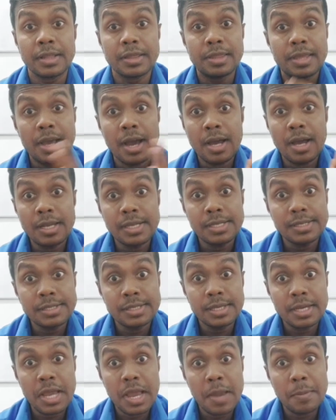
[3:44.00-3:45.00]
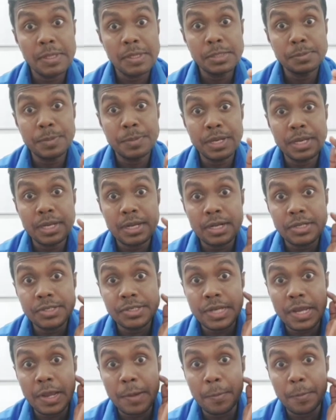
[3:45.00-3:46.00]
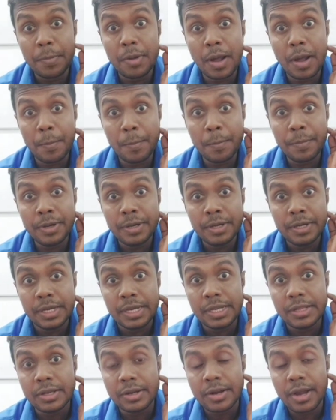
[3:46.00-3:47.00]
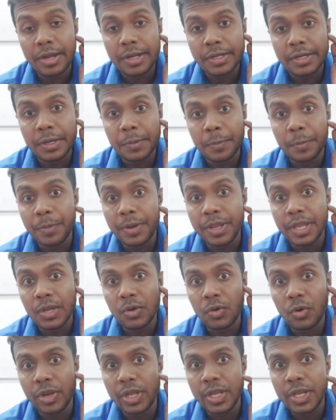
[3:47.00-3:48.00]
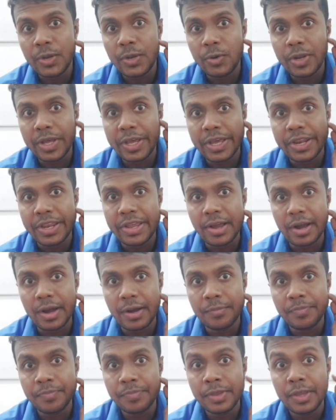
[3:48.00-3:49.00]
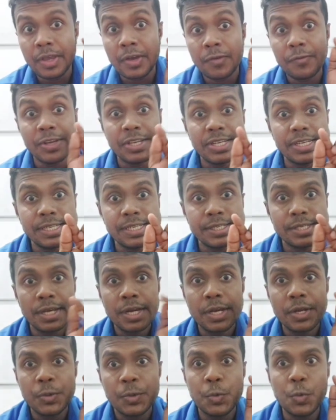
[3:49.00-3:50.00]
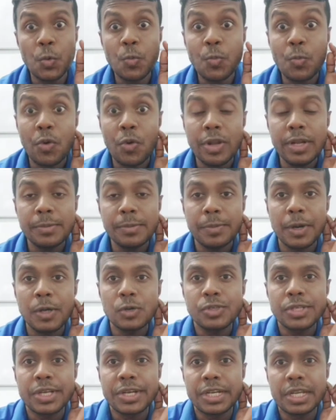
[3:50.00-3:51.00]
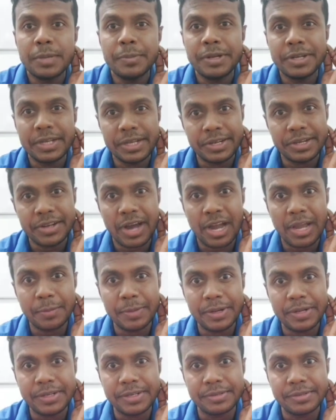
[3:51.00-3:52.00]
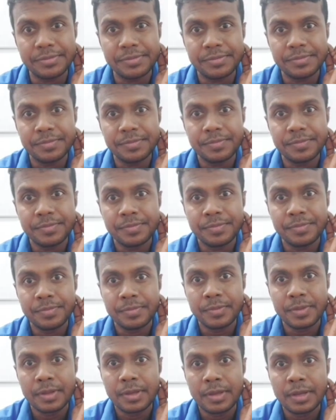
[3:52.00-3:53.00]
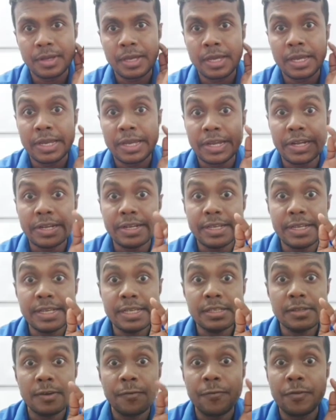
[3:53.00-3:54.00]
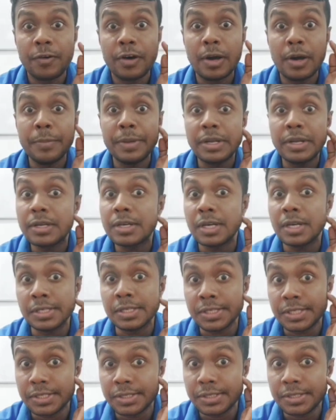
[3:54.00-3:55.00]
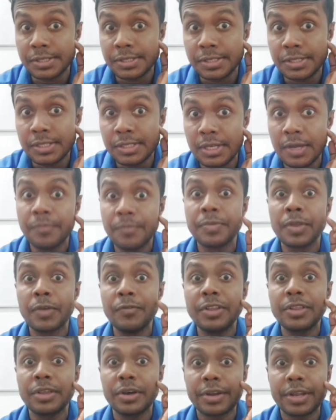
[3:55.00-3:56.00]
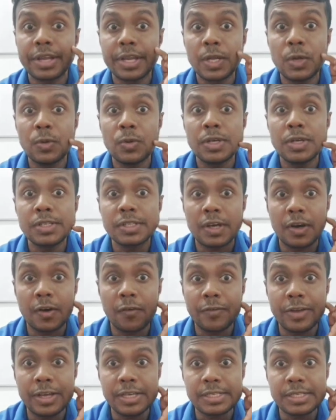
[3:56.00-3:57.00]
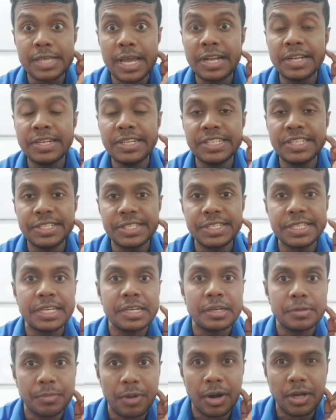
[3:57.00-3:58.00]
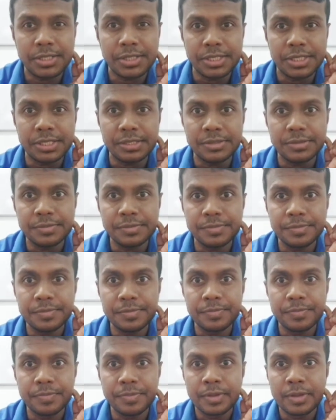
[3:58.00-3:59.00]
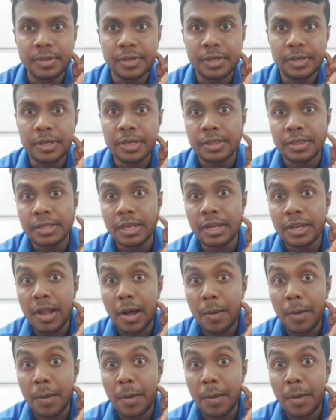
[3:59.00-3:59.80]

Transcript: There is a hemispherical shaped lump in the right preauricular area, which is 2.5 cm in diameter. It is firm in consistency with regular surface and distinct margin. The